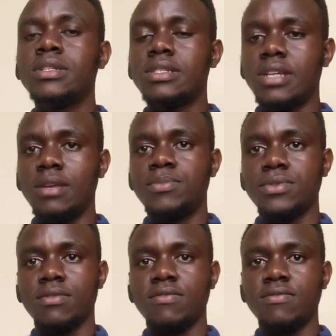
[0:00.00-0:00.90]
types
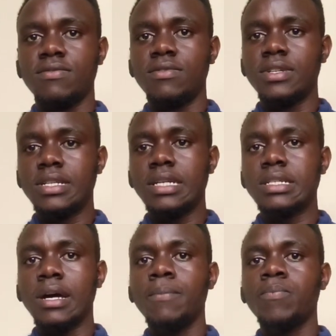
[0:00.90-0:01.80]
of
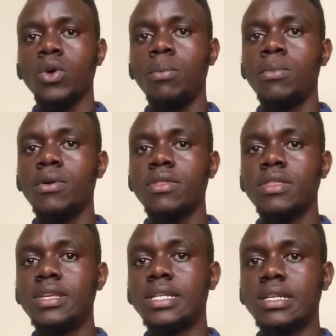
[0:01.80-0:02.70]
data, or
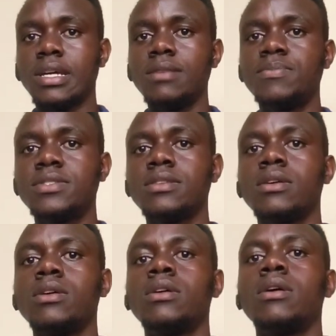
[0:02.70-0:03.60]
both data types,
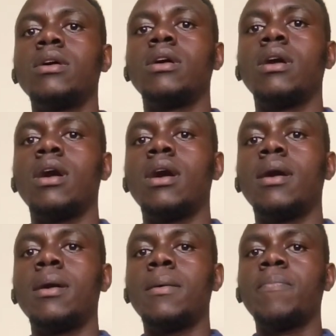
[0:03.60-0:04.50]

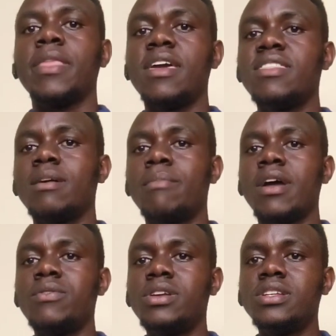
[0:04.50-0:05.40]
either by
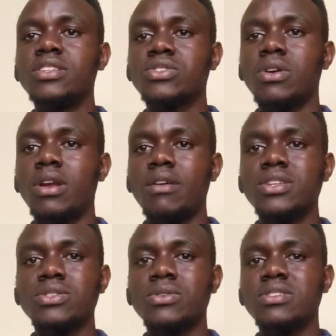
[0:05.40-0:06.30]
reading scholarly
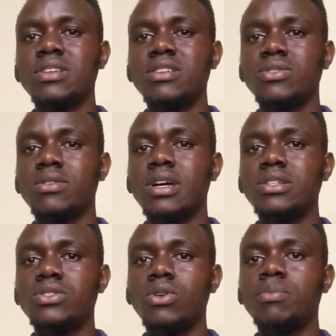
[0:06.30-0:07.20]
sources on
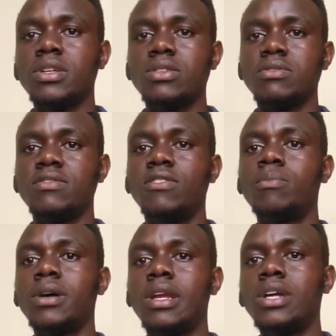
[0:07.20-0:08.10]
that topic to
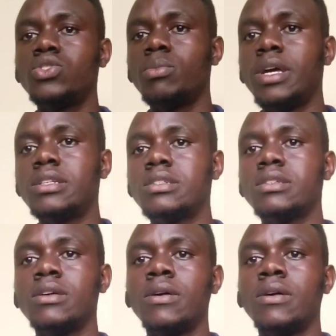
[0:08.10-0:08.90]
develop an argument.